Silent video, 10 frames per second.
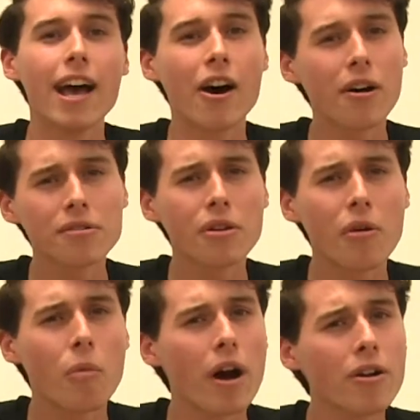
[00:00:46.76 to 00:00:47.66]

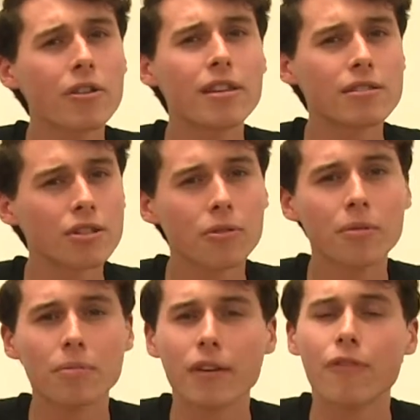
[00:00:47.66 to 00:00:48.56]
Also, why are these
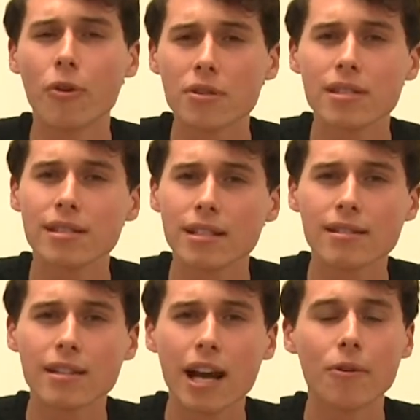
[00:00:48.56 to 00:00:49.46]
children being forced to sit
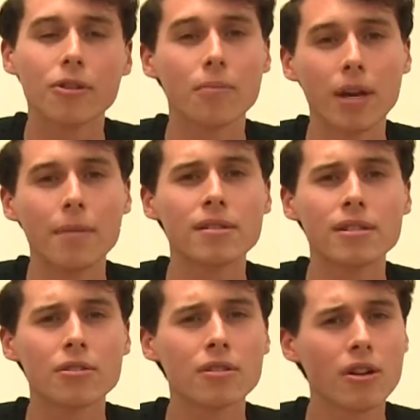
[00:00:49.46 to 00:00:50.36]
inside with their
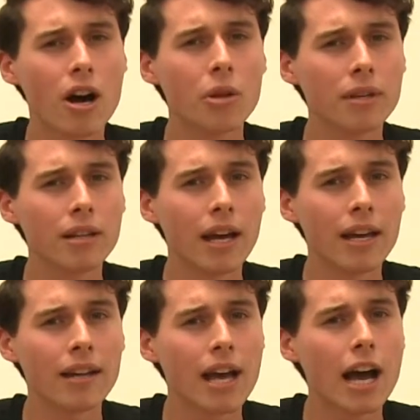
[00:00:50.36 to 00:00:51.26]
babysitters on Halloween
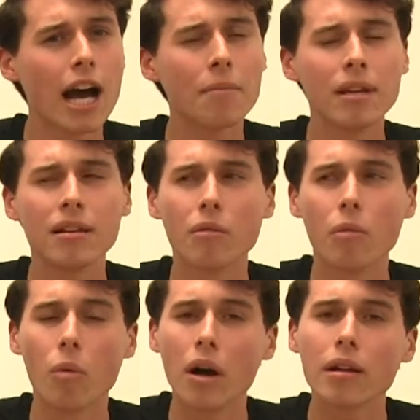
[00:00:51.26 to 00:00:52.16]
night? I mean,
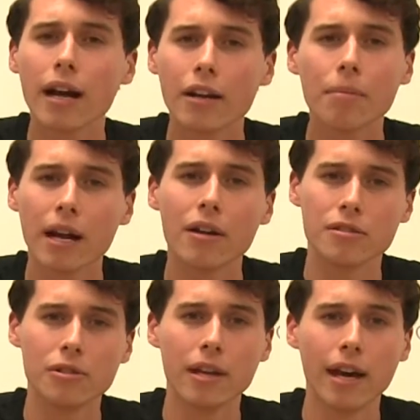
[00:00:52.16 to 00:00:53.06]
what kind of
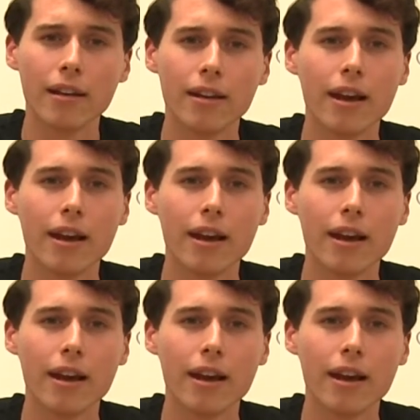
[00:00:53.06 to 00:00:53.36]
parents do that?